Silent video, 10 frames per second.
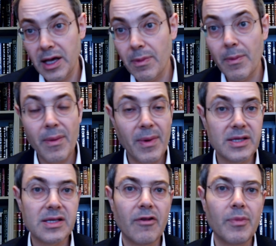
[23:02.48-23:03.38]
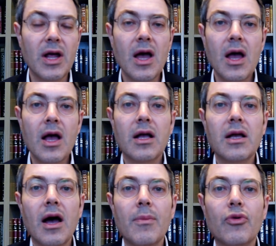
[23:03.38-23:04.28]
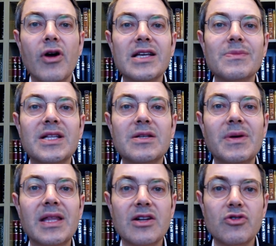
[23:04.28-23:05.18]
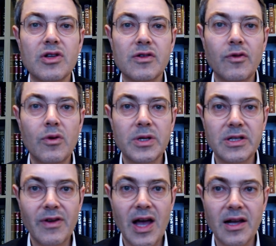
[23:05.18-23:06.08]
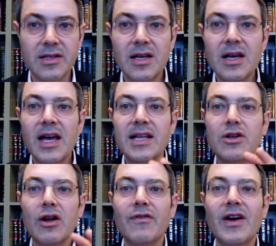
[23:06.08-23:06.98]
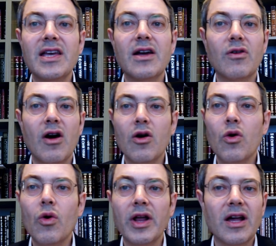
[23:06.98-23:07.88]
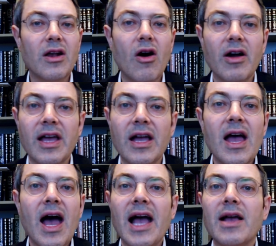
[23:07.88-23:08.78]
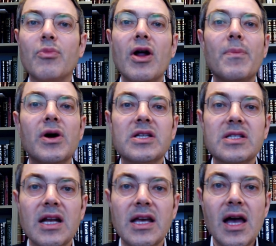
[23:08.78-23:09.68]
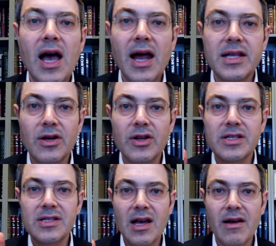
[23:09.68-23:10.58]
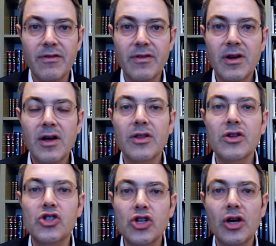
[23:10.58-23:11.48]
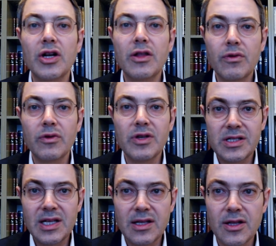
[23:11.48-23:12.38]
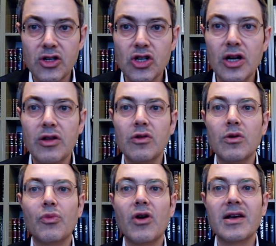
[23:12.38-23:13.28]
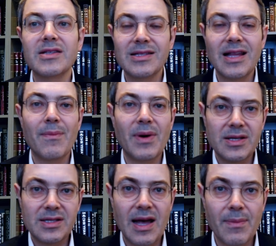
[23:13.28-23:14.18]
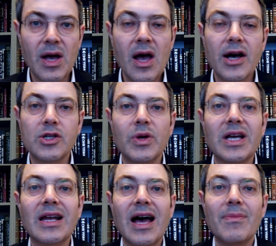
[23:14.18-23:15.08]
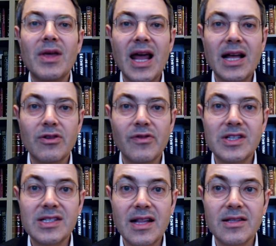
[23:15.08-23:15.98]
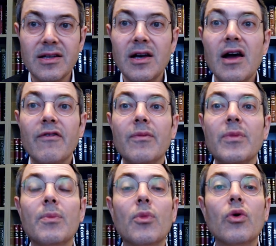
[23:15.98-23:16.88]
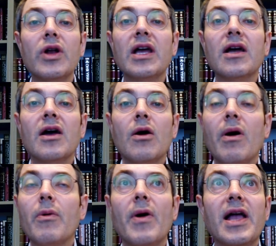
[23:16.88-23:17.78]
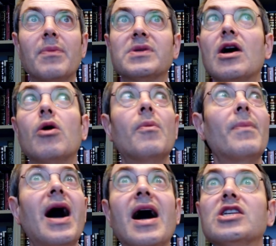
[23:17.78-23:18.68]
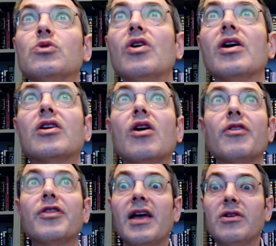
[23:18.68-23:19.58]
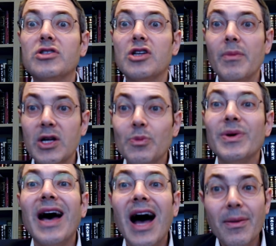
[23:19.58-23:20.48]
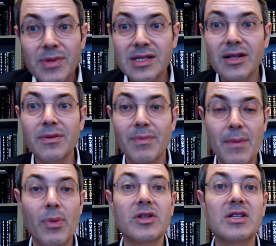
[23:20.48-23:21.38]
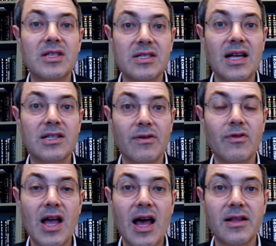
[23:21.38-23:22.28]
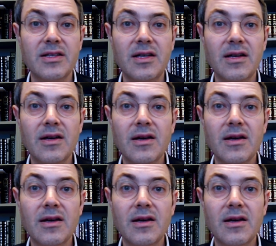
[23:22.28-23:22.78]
keep a bit myself. And prayer's meant to be that transformative act. It's got a VaYikrah, a calling, a longing. I can pray personally. And it's got a tzav, the journey through the siddur, the journey through the prayer, step by step, as we climb the ladder of ascent. From the morning where we wake up and say, oh, my eyes work. God, thank you so much. But my body's the center of reality.